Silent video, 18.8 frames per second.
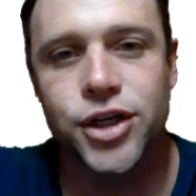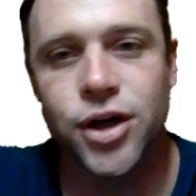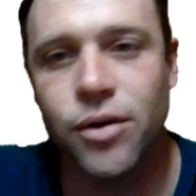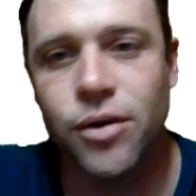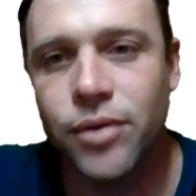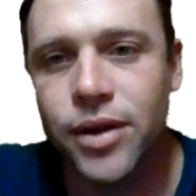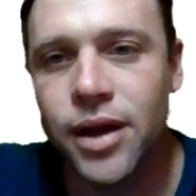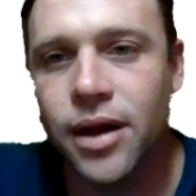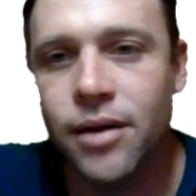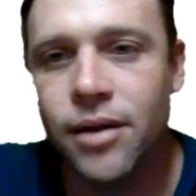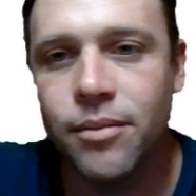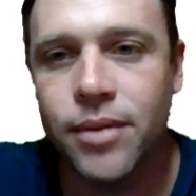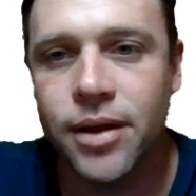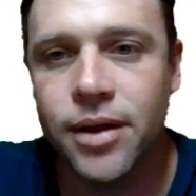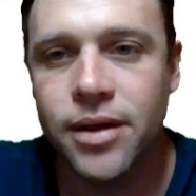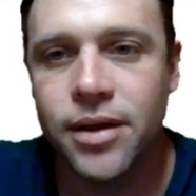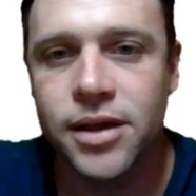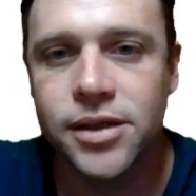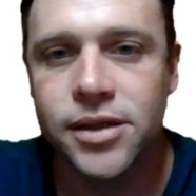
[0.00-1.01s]
just showing you,
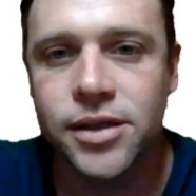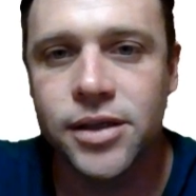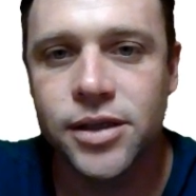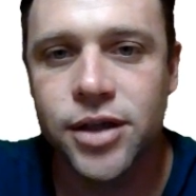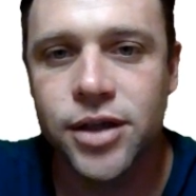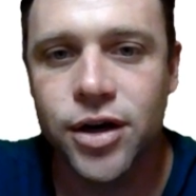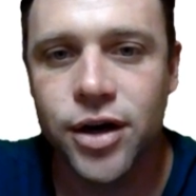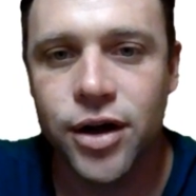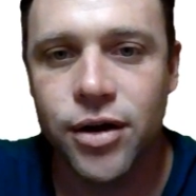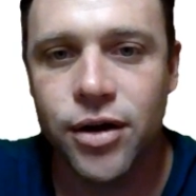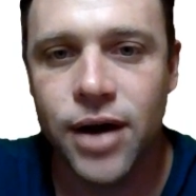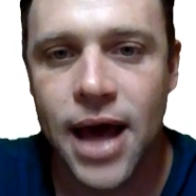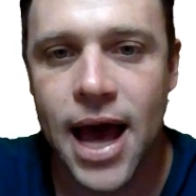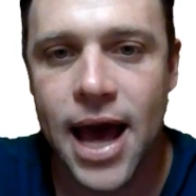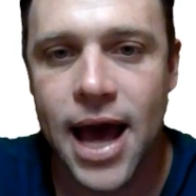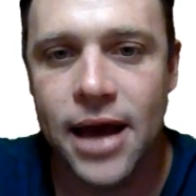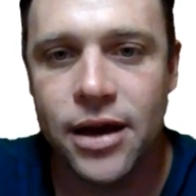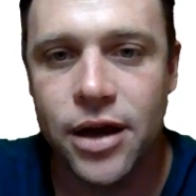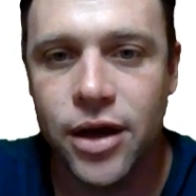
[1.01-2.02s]
but this is, you're gonna go to
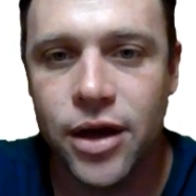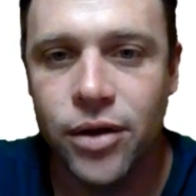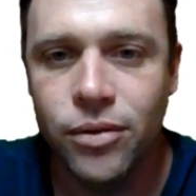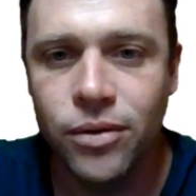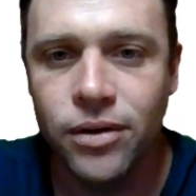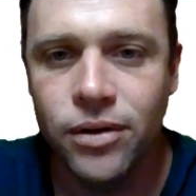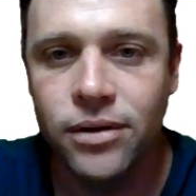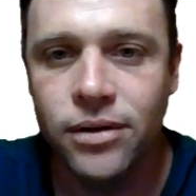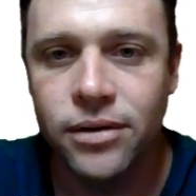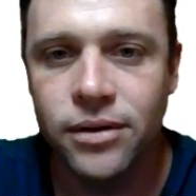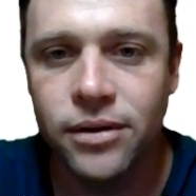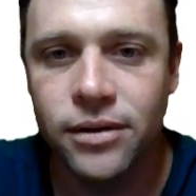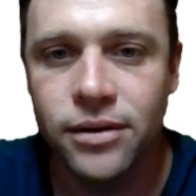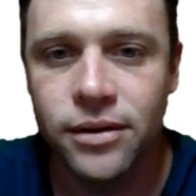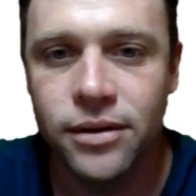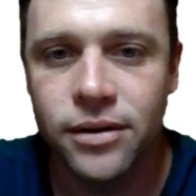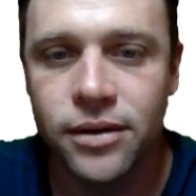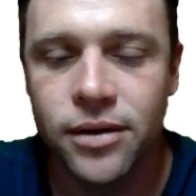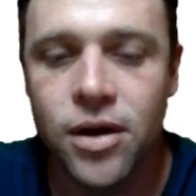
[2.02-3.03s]
add new,
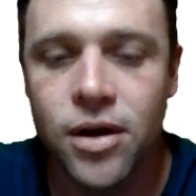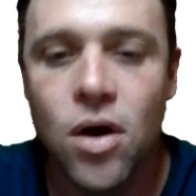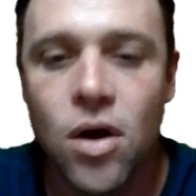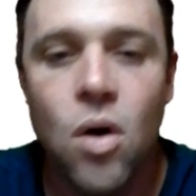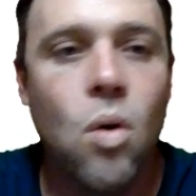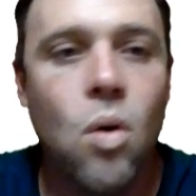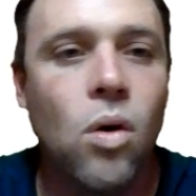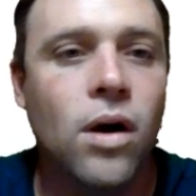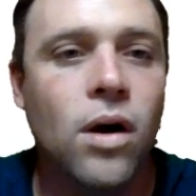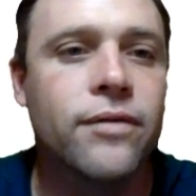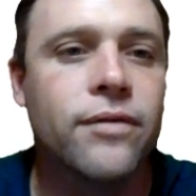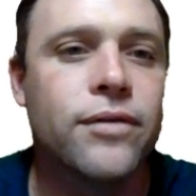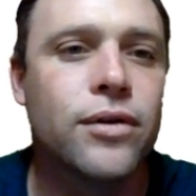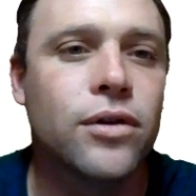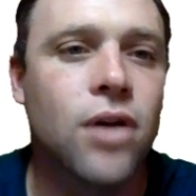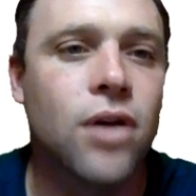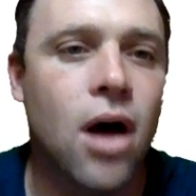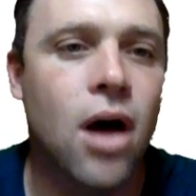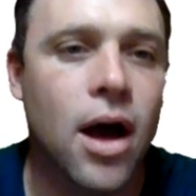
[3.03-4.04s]
or if
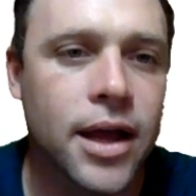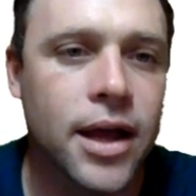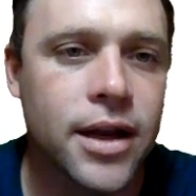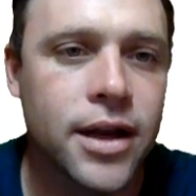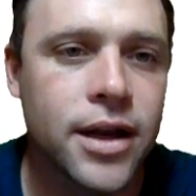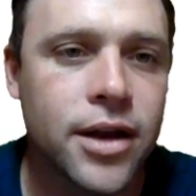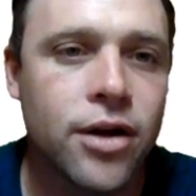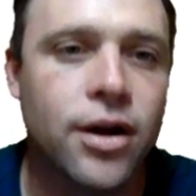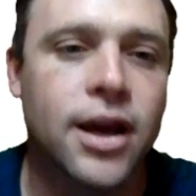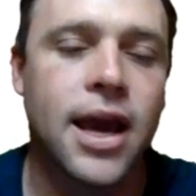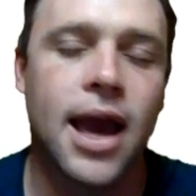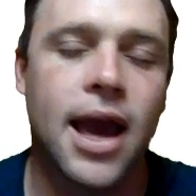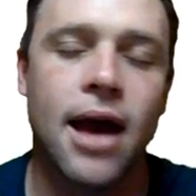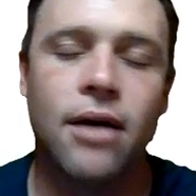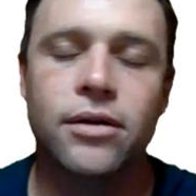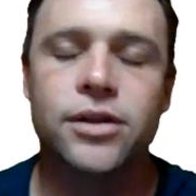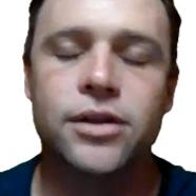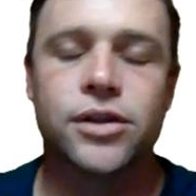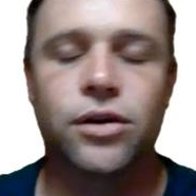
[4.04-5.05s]
you log into your
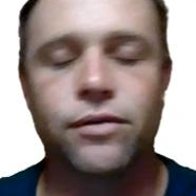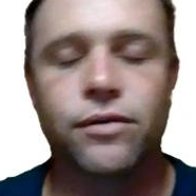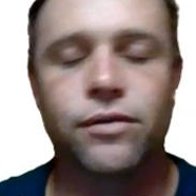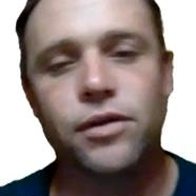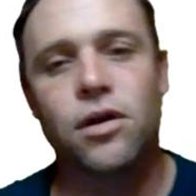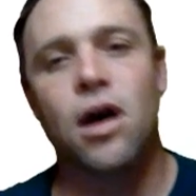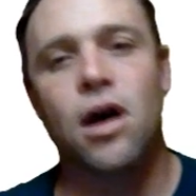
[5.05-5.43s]
account, so if